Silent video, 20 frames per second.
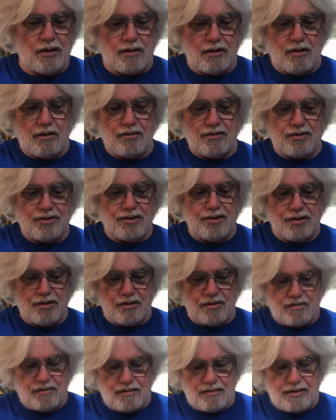here's
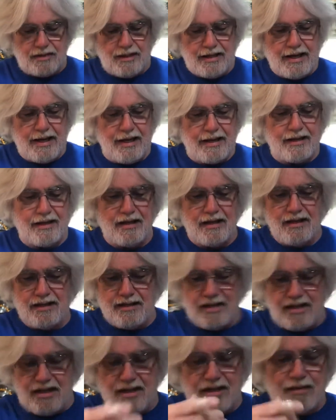the neck and
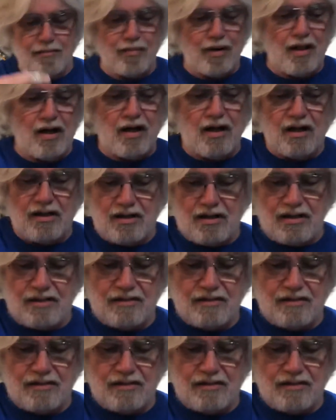the end block.